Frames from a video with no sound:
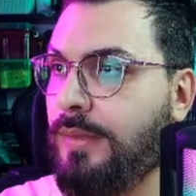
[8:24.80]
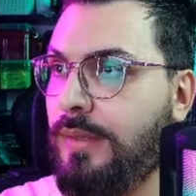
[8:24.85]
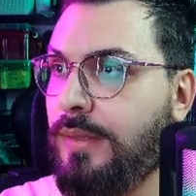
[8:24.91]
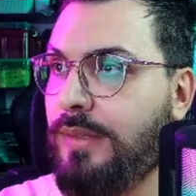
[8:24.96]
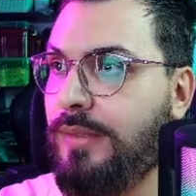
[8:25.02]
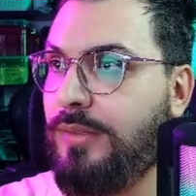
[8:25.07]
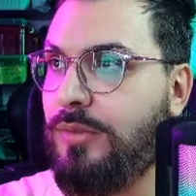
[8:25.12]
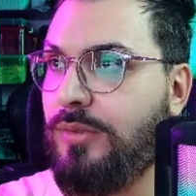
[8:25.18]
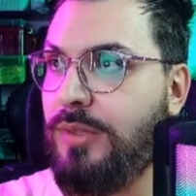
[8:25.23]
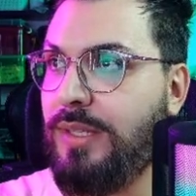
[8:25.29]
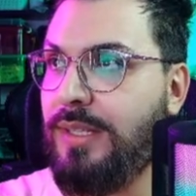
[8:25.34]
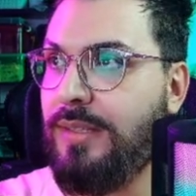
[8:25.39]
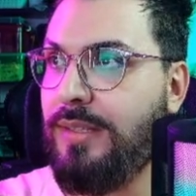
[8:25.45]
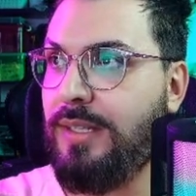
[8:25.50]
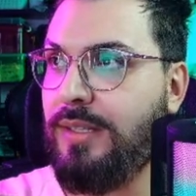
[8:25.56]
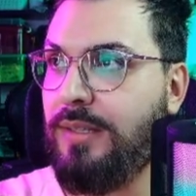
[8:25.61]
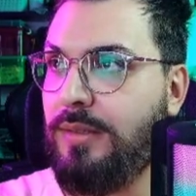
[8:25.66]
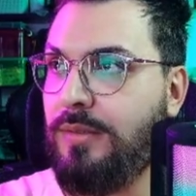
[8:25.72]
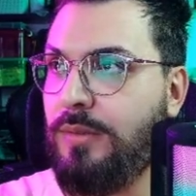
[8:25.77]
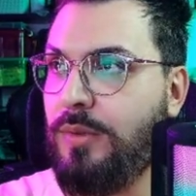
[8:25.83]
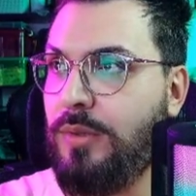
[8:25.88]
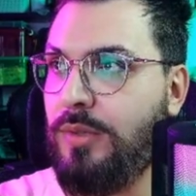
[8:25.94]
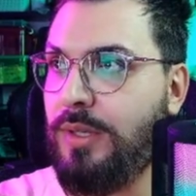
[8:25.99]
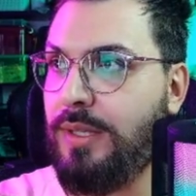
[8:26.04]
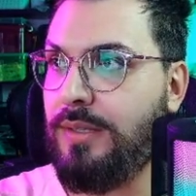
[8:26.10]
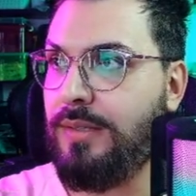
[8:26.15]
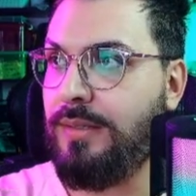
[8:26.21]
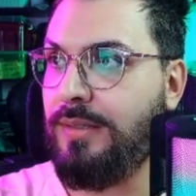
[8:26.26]
It's creating, all
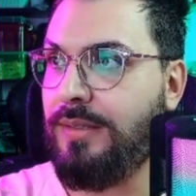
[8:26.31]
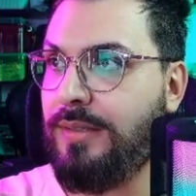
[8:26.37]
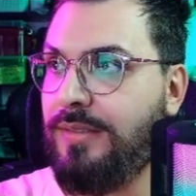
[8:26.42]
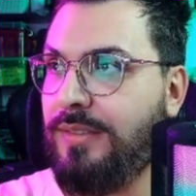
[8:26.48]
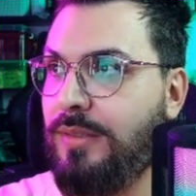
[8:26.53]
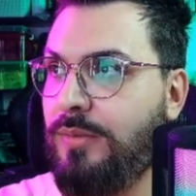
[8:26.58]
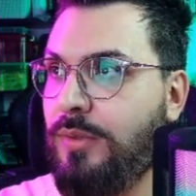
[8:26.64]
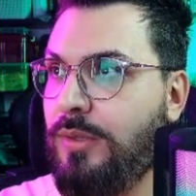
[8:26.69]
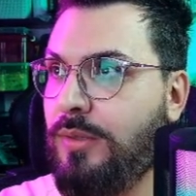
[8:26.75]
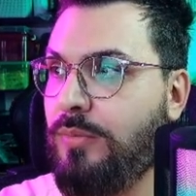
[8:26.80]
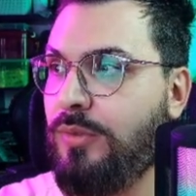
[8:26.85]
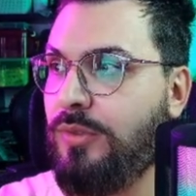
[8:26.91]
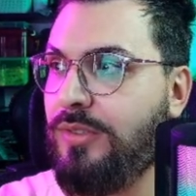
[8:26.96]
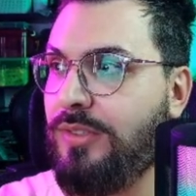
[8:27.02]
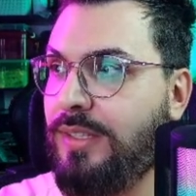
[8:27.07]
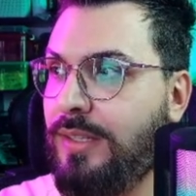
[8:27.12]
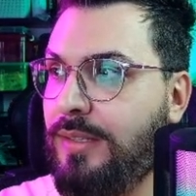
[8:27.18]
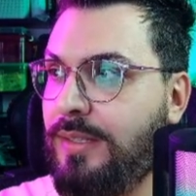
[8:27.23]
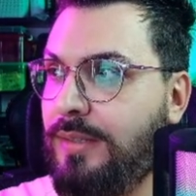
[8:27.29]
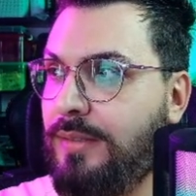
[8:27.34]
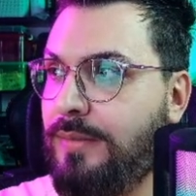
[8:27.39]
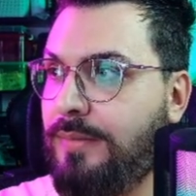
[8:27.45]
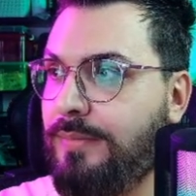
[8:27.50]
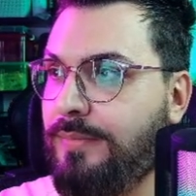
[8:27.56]
right? Let's see what it will say there.